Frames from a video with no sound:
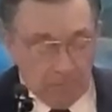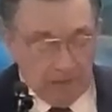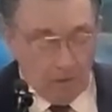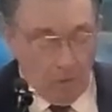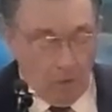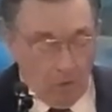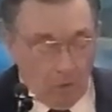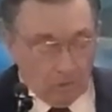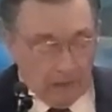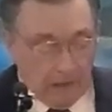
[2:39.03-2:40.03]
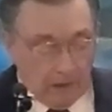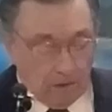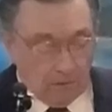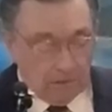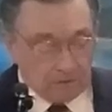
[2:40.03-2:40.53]
Behold,
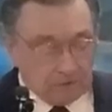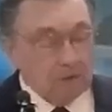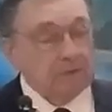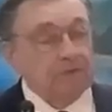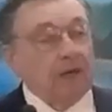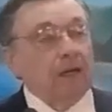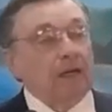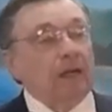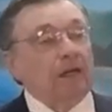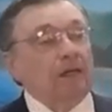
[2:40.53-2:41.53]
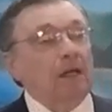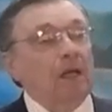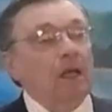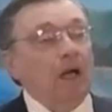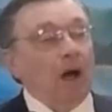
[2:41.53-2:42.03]
now is the
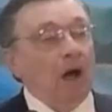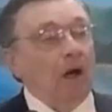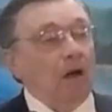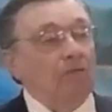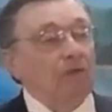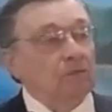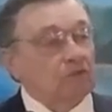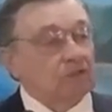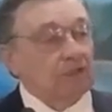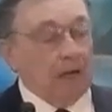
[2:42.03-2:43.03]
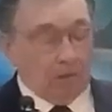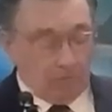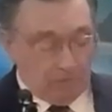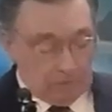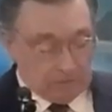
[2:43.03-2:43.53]
day of
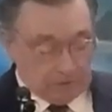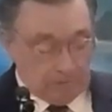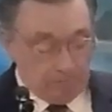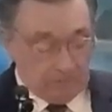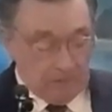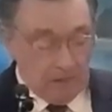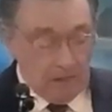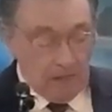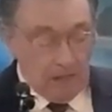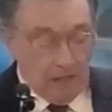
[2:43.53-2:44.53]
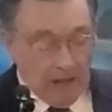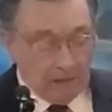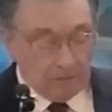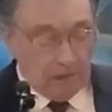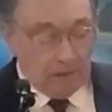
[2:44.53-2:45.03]
salvation." Amen.
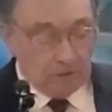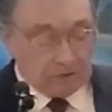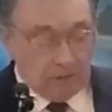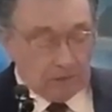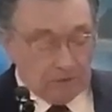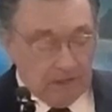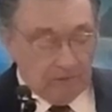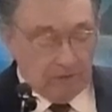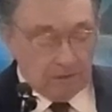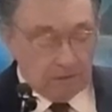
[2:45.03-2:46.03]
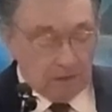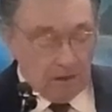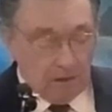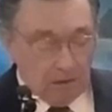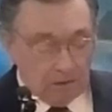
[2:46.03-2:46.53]
And then he said, "Giving
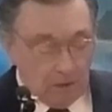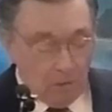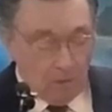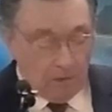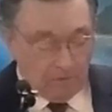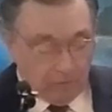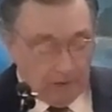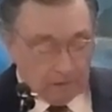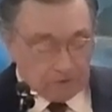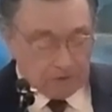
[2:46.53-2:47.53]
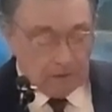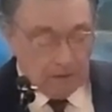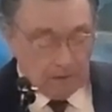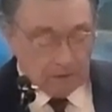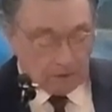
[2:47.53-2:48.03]
no offense
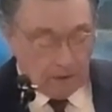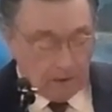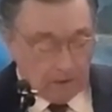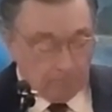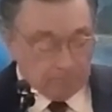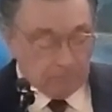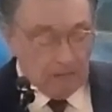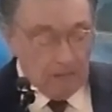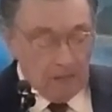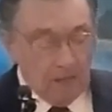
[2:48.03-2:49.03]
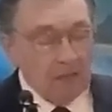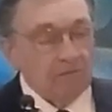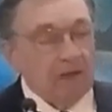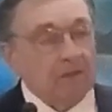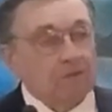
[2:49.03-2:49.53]
in anything,
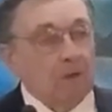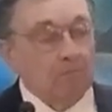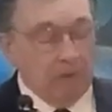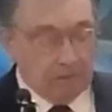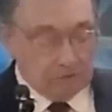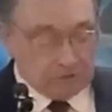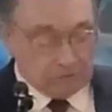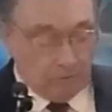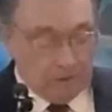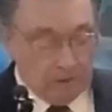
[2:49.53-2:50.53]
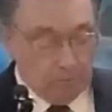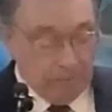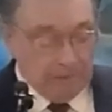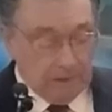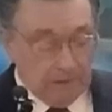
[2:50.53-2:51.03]
that the ministry
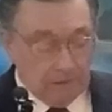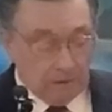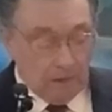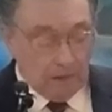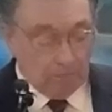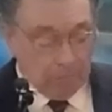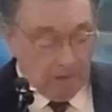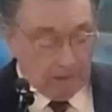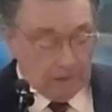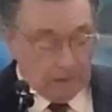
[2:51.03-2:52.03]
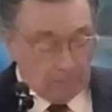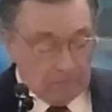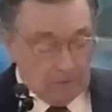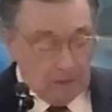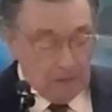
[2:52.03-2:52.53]
be not
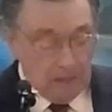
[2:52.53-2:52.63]
blamed,